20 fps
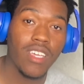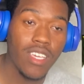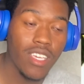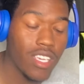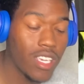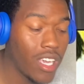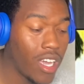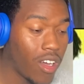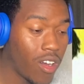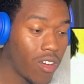
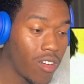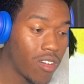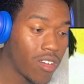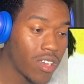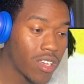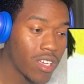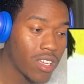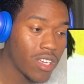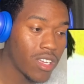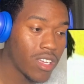Yo,
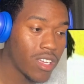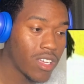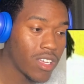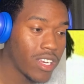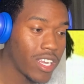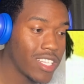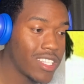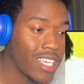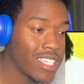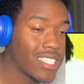
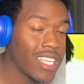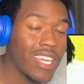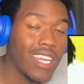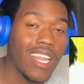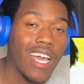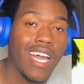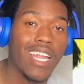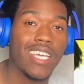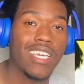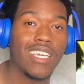that takes a
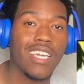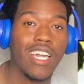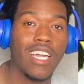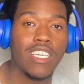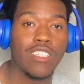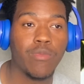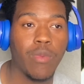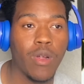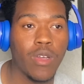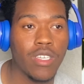lot of
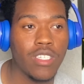guts, bro.